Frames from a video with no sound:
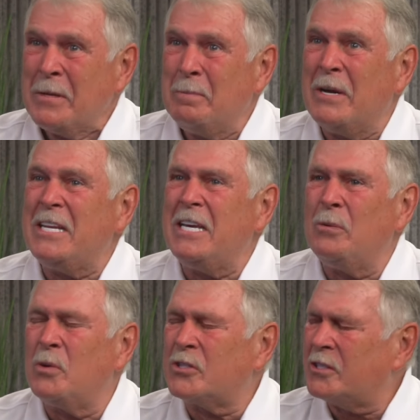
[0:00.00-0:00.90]
But it
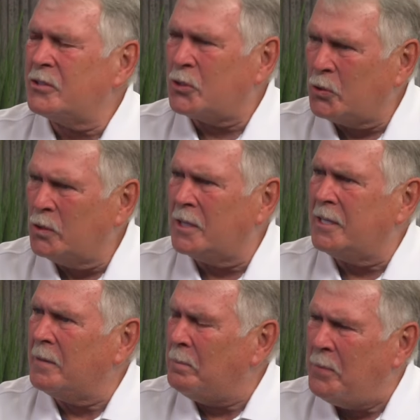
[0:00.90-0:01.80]
was truly
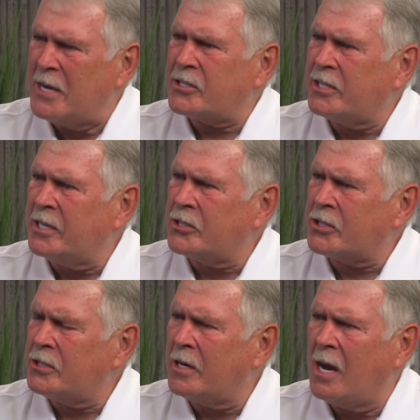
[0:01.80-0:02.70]
the best thing,
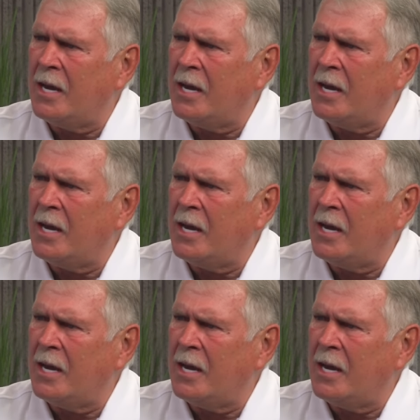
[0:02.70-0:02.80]
sir.